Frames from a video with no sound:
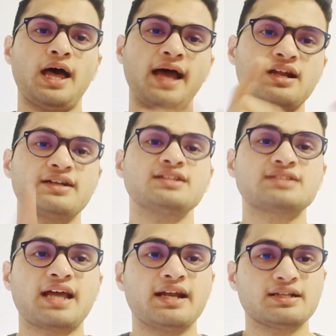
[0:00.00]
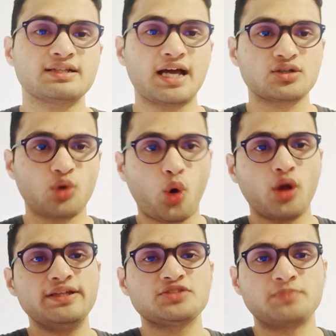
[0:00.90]
And understand that
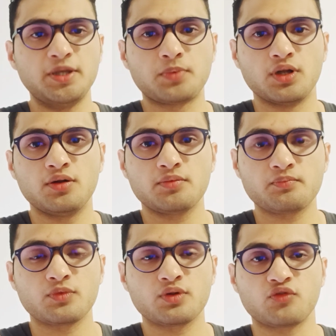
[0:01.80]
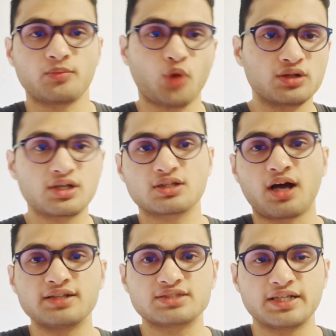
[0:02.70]
all these people from all the other
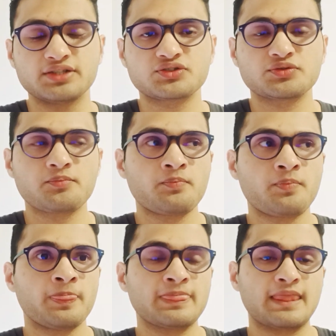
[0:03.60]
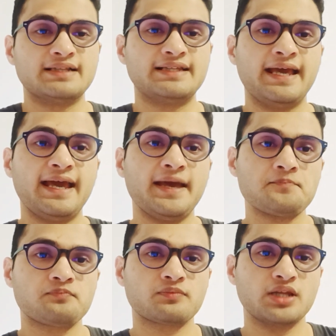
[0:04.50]
countries,
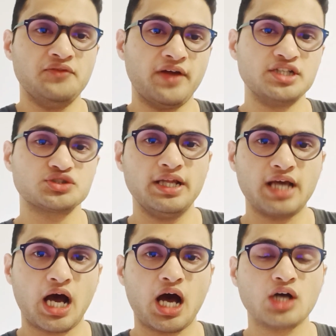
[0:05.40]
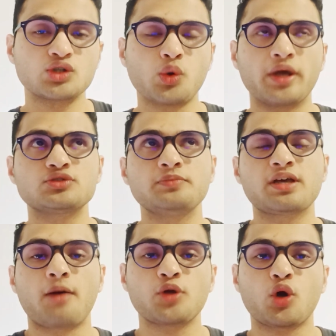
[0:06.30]
they eventually are going to
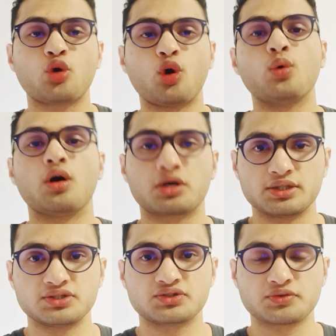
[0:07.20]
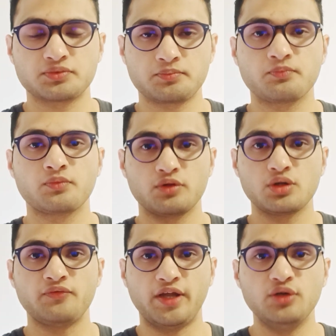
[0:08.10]
become your co-workers
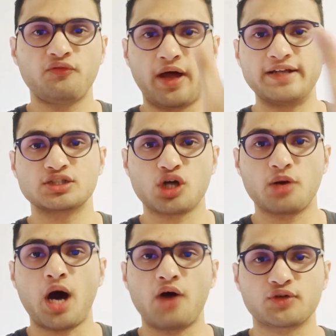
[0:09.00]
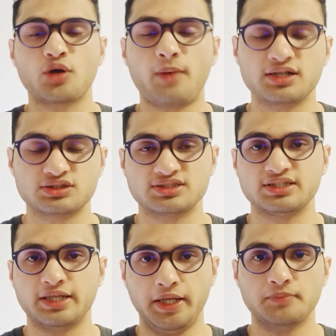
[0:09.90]
when you find a job after your master's
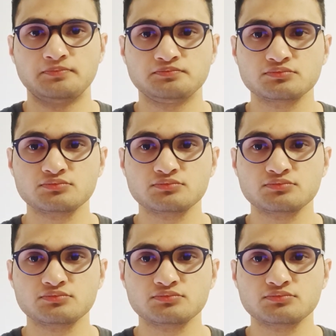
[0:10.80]
degree.